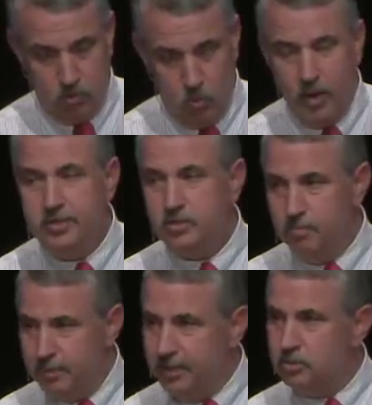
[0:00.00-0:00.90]
What is the
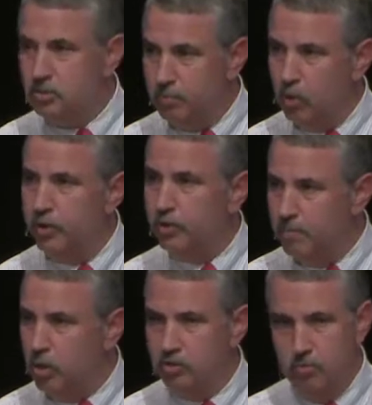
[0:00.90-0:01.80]
biggest employer in
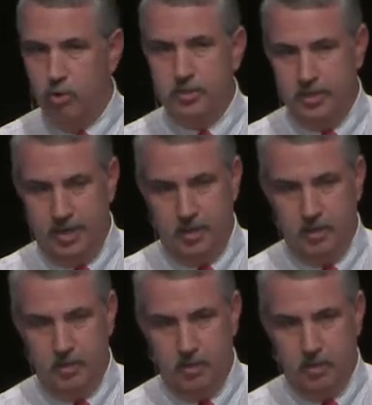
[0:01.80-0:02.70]
Baltimore today?
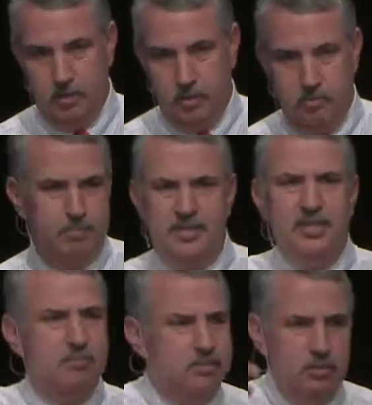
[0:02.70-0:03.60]

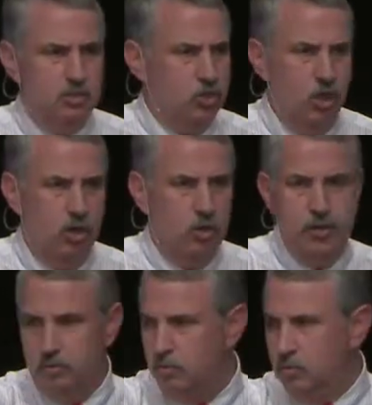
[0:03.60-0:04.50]
Bethlehem Steel is long
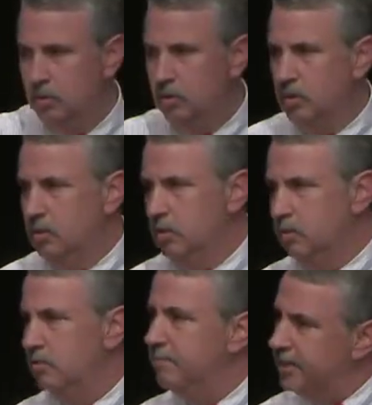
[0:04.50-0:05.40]
gone.
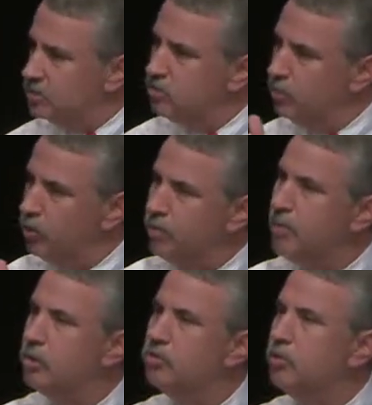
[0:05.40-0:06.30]
The biggest employer in
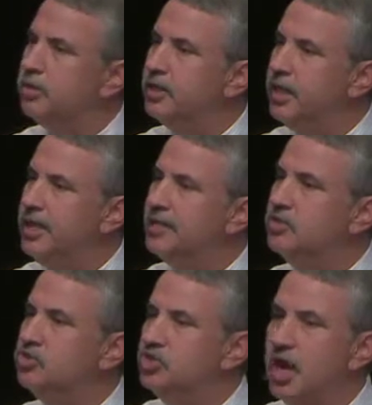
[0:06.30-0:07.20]
Baltimore today
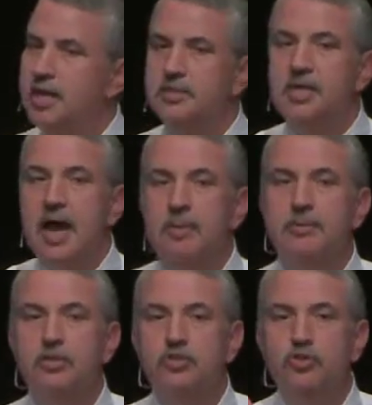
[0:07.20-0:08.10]
is Johns
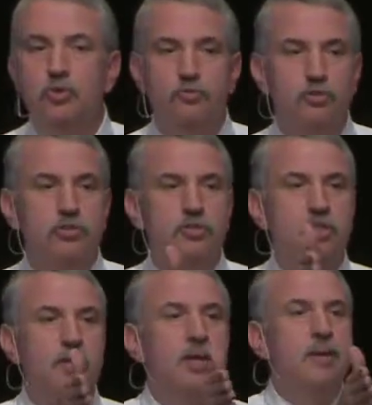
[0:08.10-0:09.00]
Hopkins
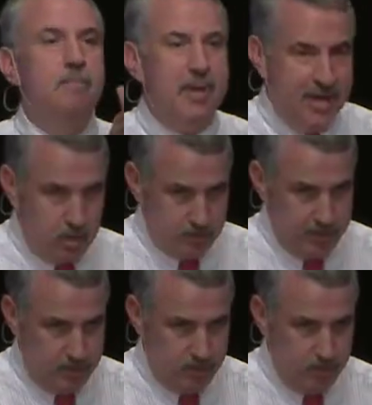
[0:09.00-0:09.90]
University Medical
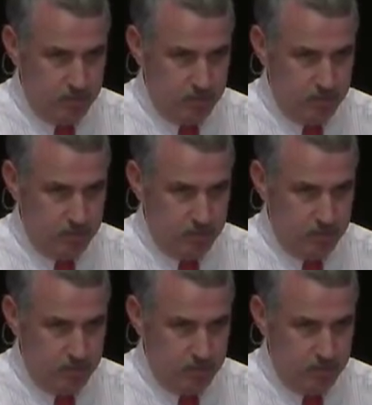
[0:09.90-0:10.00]
Center.